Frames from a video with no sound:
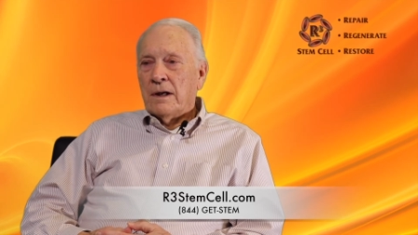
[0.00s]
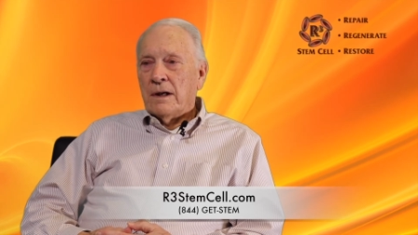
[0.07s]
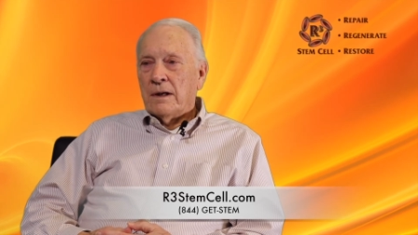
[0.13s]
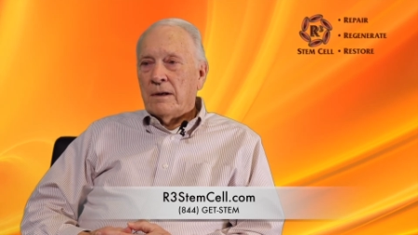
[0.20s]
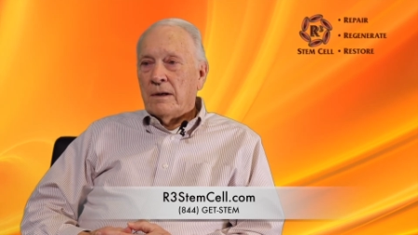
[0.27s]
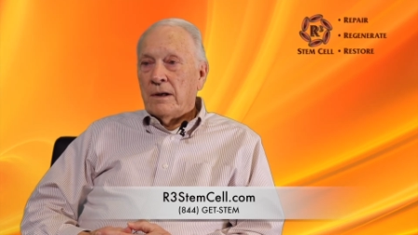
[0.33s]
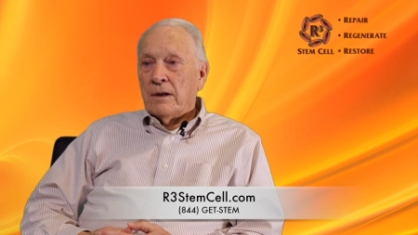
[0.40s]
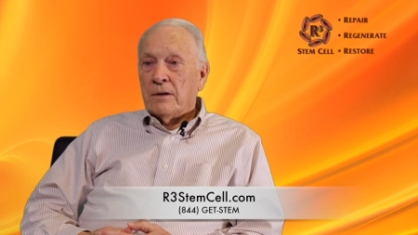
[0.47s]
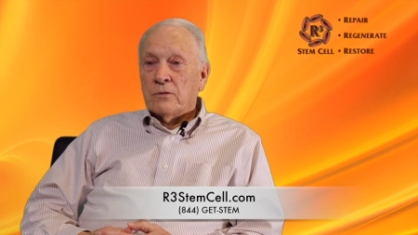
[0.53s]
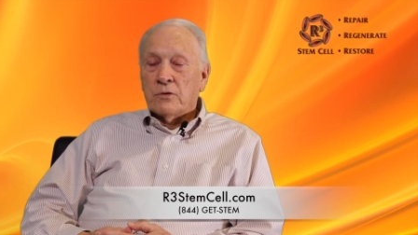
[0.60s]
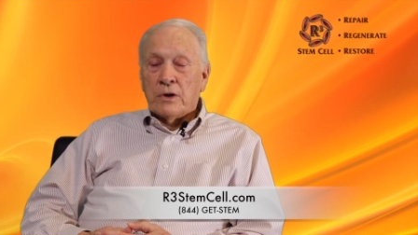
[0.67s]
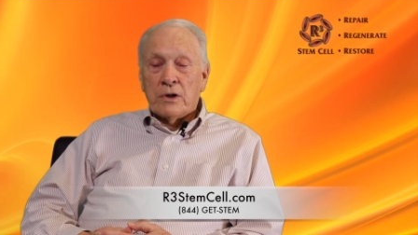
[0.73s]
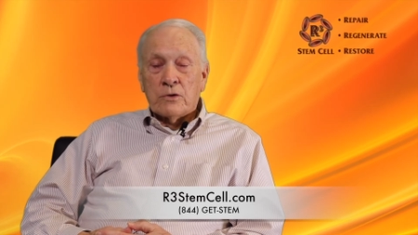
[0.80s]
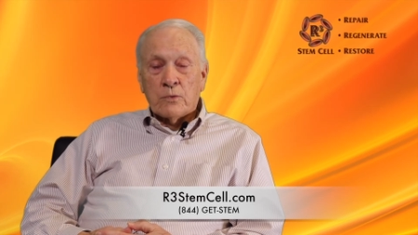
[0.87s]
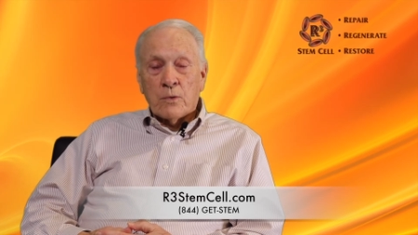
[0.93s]
and
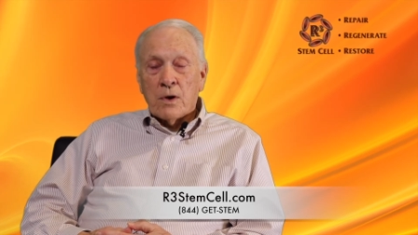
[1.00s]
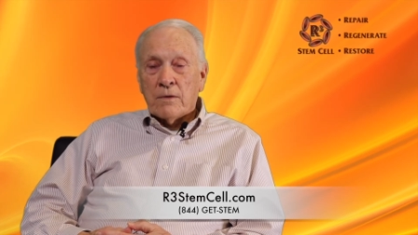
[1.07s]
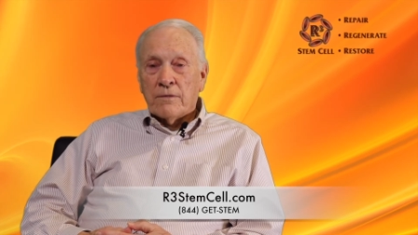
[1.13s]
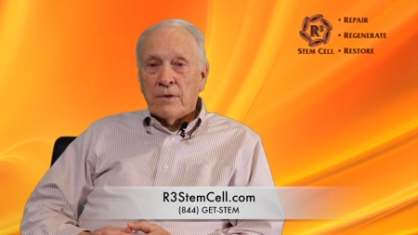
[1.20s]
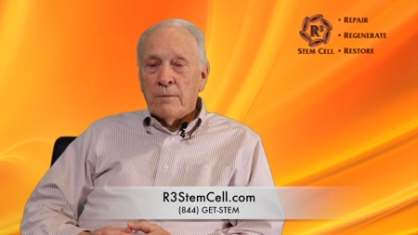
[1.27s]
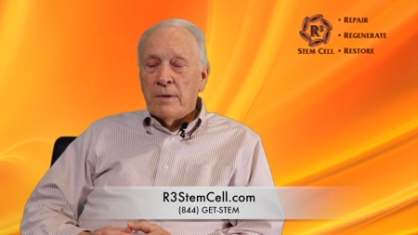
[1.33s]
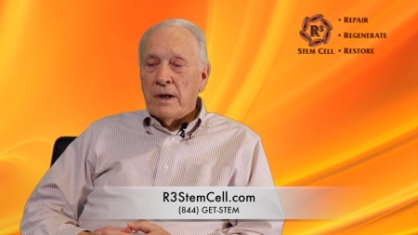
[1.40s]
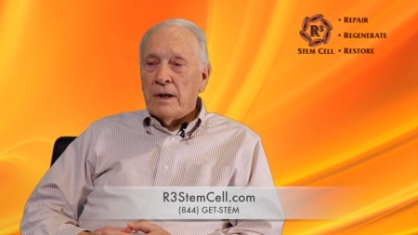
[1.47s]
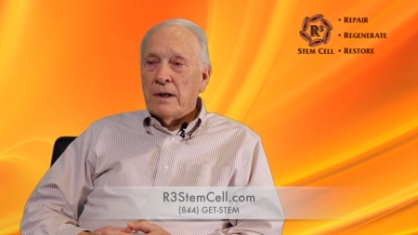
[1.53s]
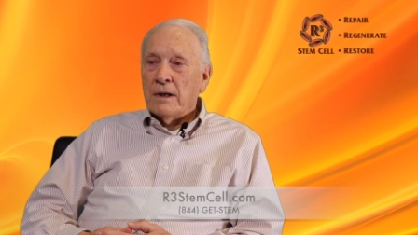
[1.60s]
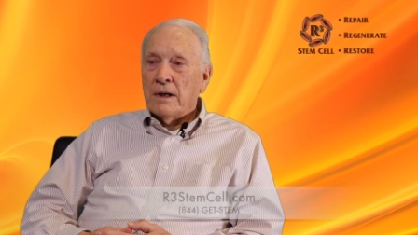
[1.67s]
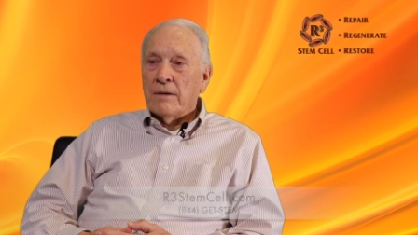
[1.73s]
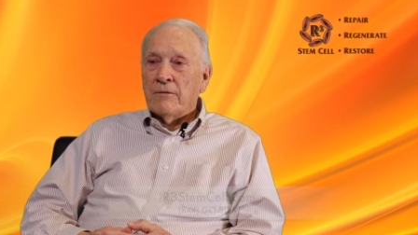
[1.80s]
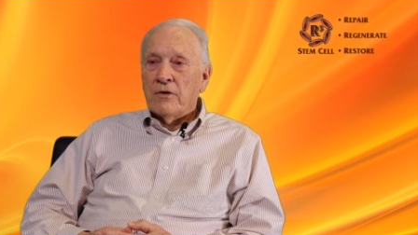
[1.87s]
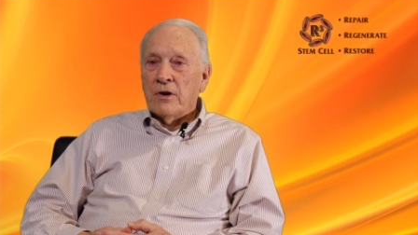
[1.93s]
it's, it's worked for me,
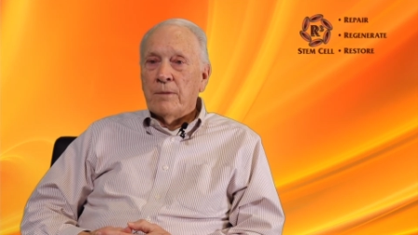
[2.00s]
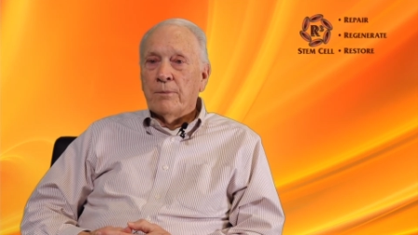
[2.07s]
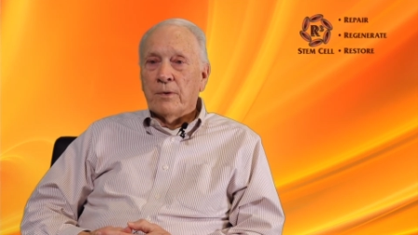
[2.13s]
and I'm very